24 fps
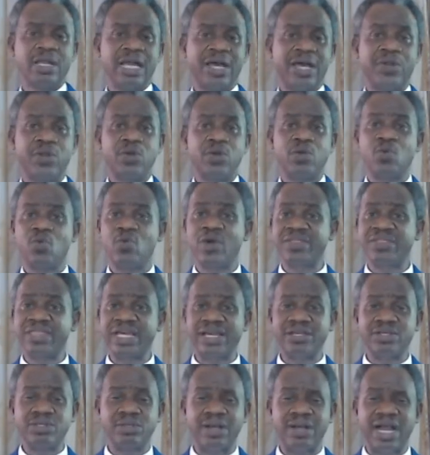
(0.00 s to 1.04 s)
I don't know
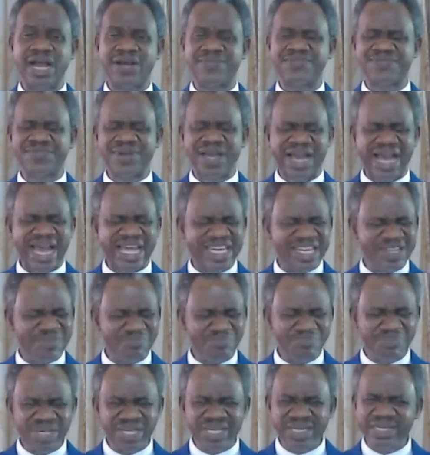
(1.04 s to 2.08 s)
whether you have an
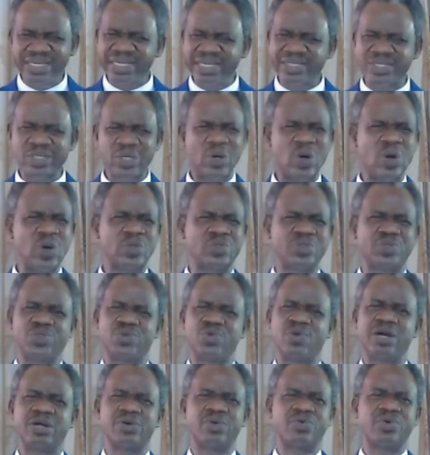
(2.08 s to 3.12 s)
immediate hurt
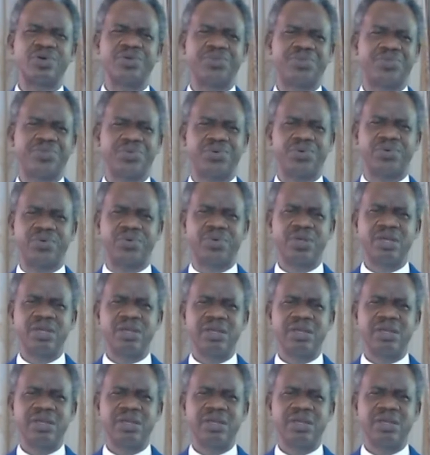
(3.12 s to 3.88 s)
you are going through.